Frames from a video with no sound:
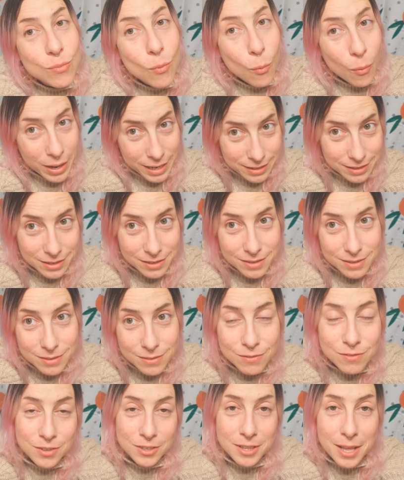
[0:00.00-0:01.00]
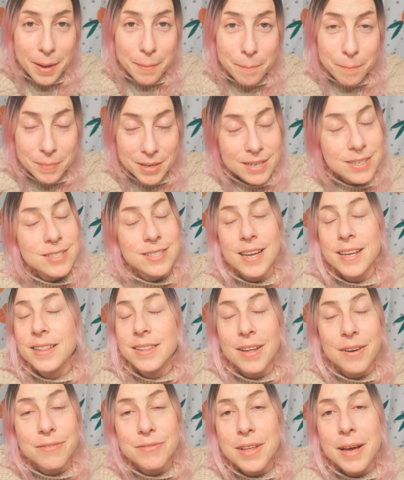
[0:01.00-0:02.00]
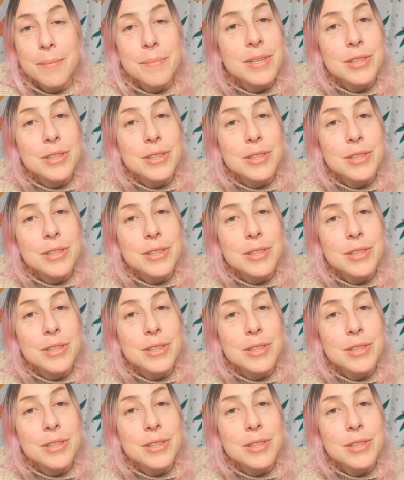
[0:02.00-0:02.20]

waited for them because I love them